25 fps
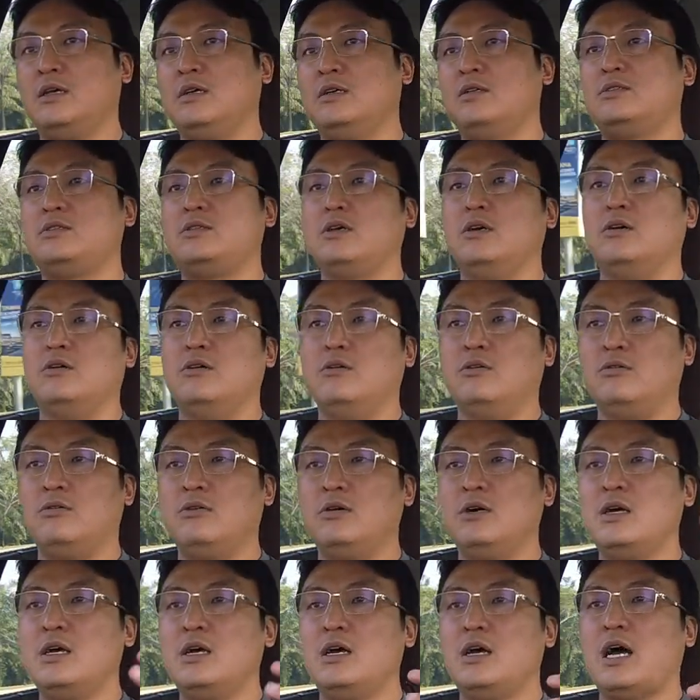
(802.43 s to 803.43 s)
so
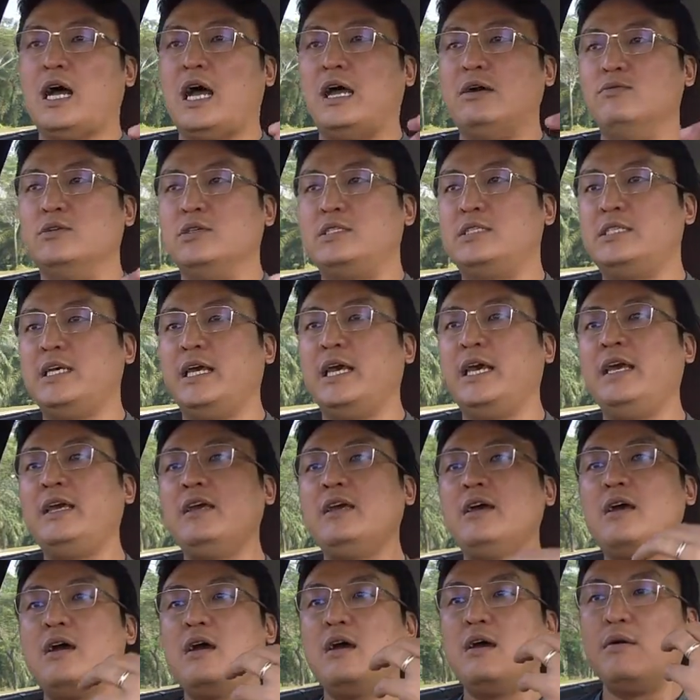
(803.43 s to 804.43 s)
i would say
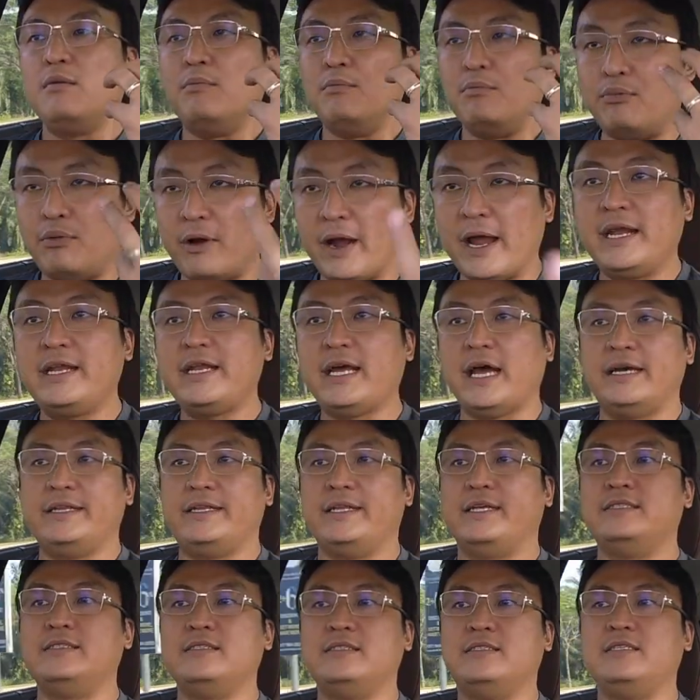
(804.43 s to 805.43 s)
brand
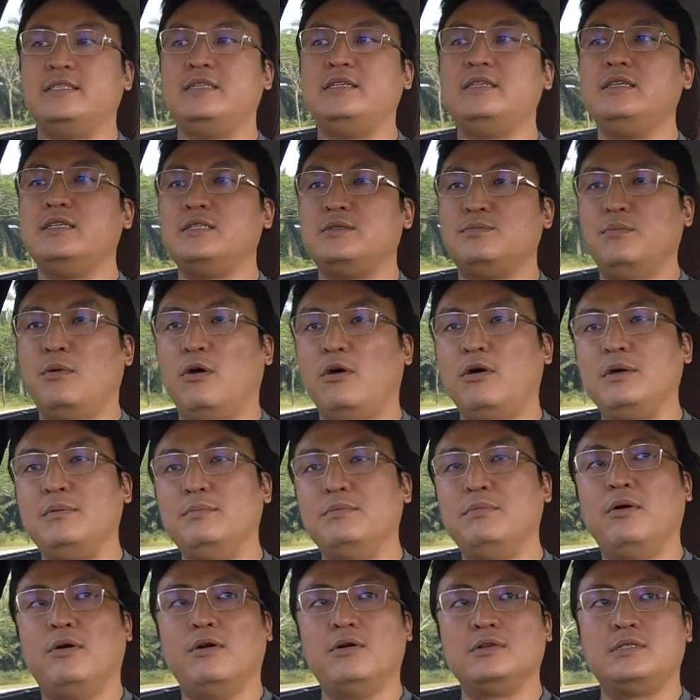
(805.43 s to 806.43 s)
identity is more
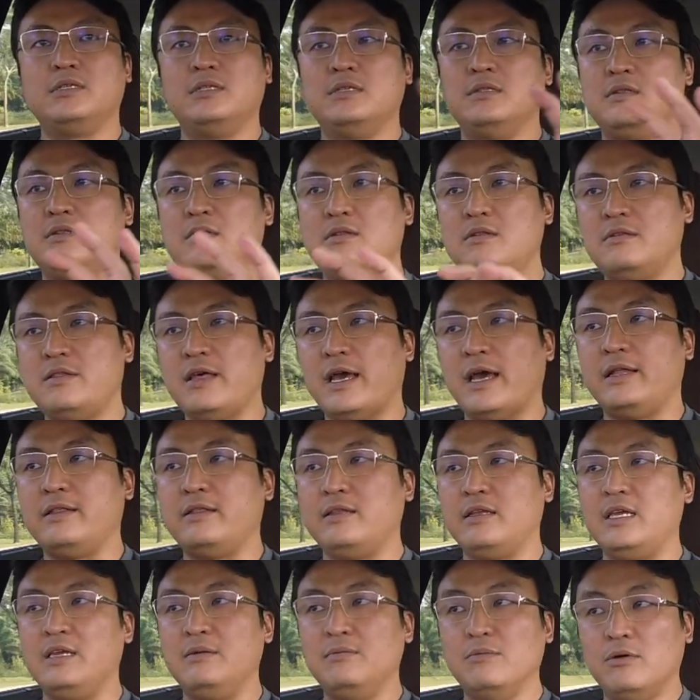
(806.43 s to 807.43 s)
important than
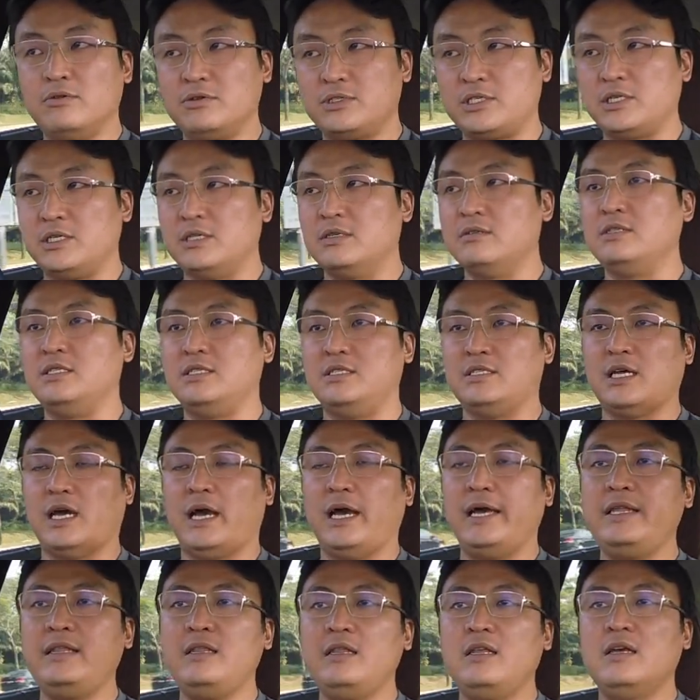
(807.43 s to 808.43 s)
emotional
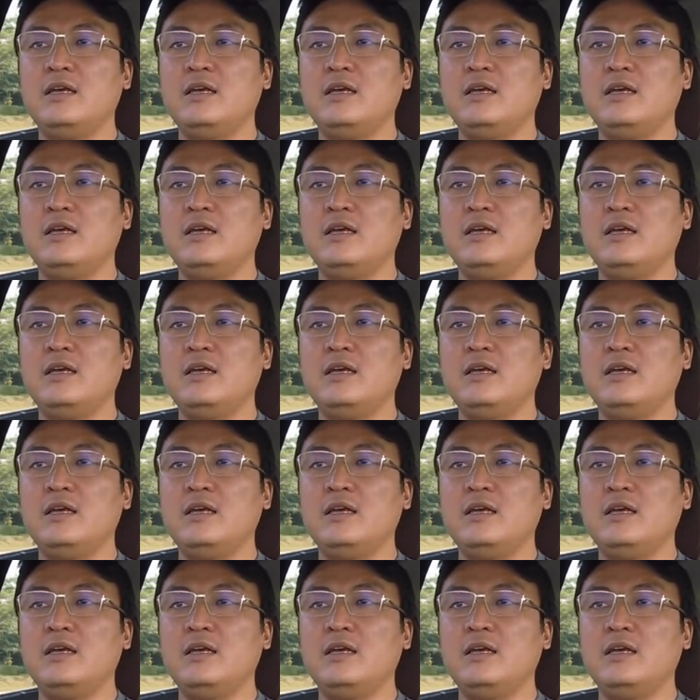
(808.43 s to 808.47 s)
design